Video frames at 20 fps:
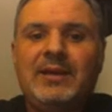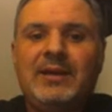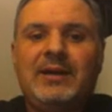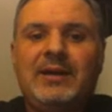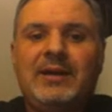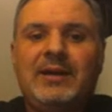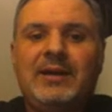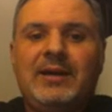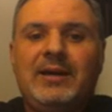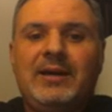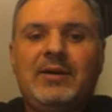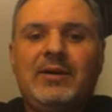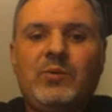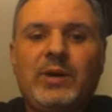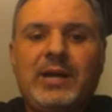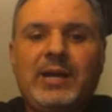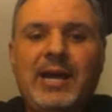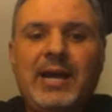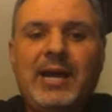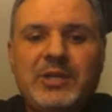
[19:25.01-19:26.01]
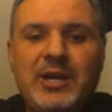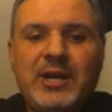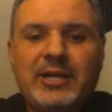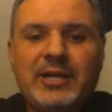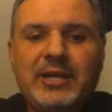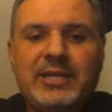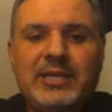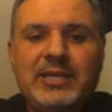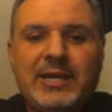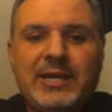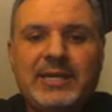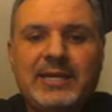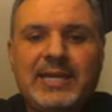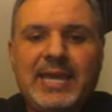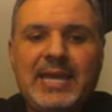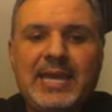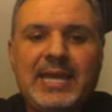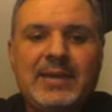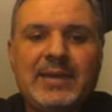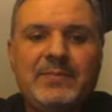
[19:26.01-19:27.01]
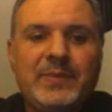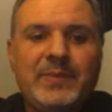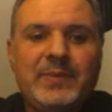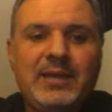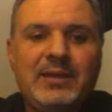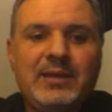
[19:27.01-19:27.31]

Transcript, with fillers: Uh, when I'm talking about a game,